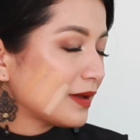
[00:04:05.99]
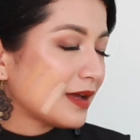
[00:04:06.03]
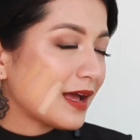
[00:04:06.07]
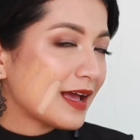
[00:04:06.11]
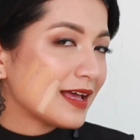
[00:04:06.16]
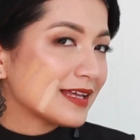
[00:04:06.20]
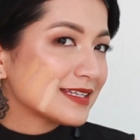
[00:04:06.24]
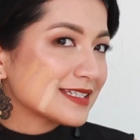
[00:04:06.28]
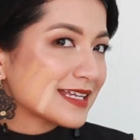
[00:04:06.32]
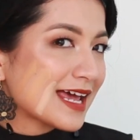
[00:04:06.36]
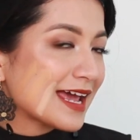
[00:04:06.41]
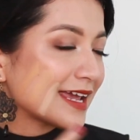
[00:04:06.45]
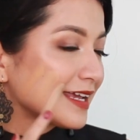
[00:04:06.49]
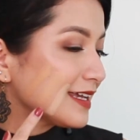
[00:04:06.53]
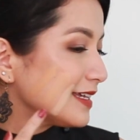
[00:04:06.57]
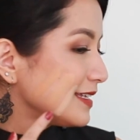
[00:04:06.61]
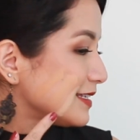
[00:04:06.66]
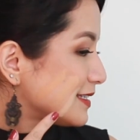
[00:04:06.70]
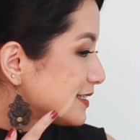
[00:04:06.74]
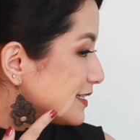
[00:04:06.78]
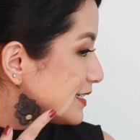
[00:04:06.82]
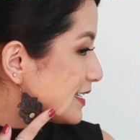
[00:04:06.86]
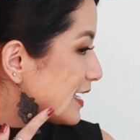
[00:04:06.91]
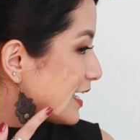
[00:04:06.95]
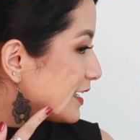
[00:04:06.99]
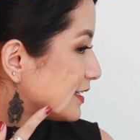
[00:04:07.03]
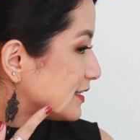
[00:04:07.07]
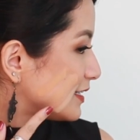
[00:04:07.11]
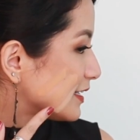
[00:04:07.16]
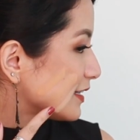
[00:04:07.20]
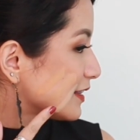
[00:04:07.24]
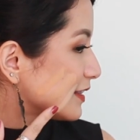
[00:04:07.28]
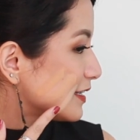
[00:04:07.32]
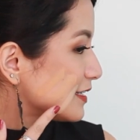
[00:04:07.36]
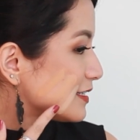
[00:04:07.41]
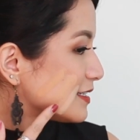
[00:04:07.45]
as I can see, I
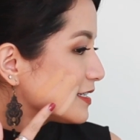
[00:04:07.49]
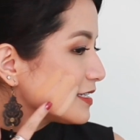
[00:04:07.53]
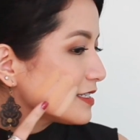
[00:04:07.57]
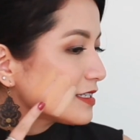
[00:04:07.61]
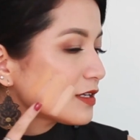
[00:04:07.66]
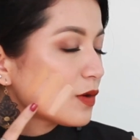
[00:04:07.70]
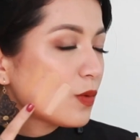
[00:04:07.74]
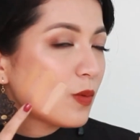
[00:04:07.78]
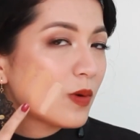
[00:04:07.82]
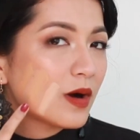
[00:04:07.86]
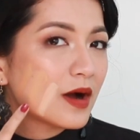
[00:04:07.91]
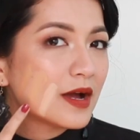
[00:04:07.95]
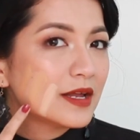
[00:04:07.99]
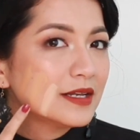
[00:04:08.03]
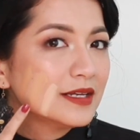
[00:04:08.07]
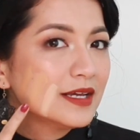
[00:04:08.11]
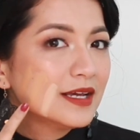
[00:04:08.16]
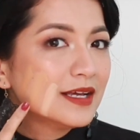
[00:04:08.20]
think this is the one